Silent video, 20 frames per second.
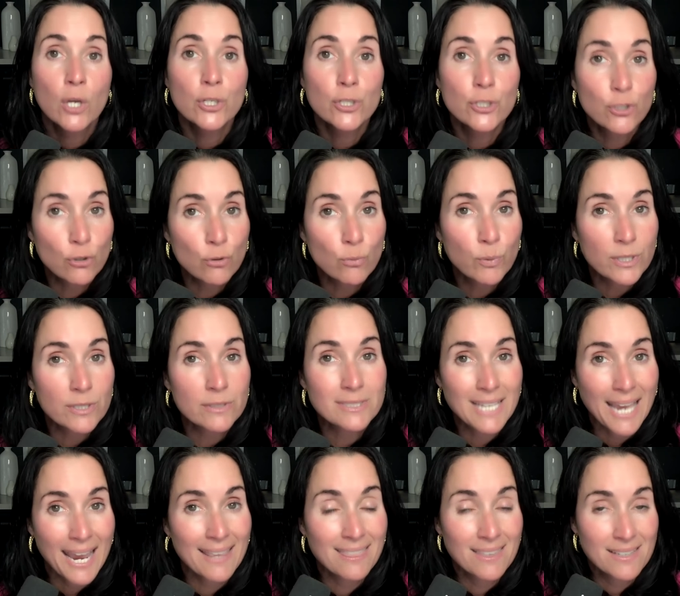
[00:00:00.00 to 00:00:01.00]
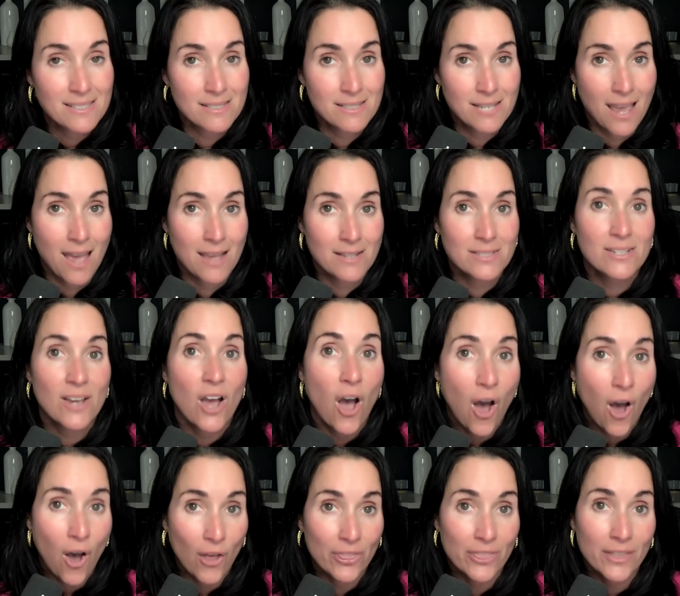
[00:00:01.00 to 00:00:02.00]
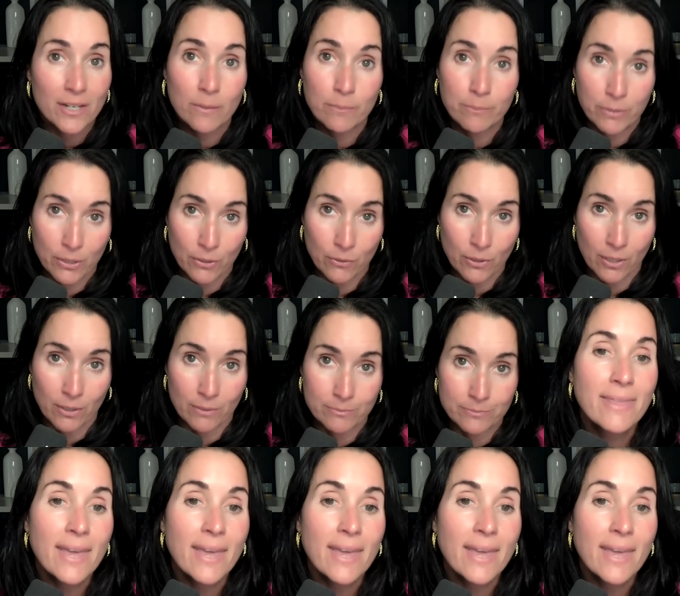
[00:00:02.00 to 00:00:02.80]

you will take this test on the computer.